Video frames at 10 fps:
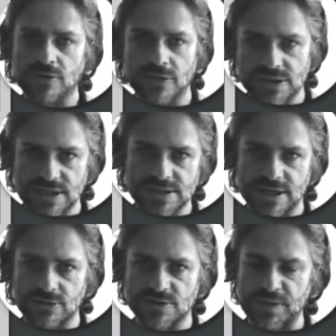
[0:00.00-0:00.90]
all those things
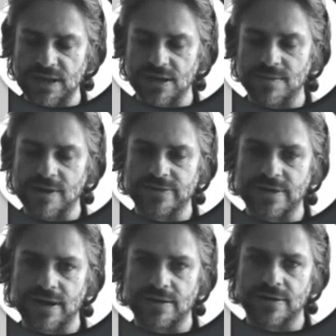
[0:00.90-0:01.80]
that I was speaking about,
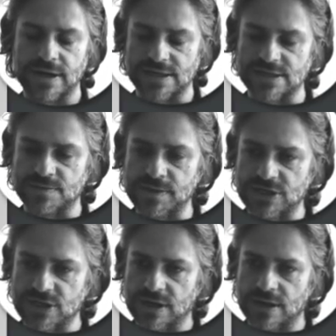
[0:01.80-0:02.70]
the connected
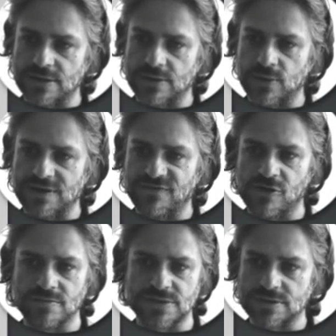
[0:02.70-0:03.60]
speech and weak
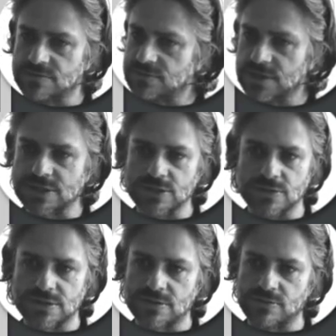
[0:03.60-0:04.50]
forms, it's
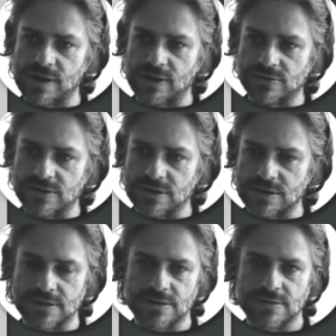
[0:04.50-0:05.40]
used throughout
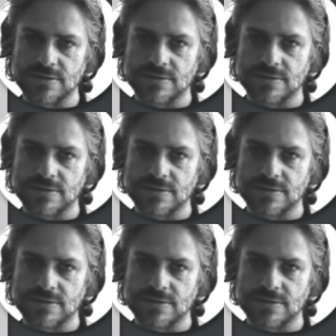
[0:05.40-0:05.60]
the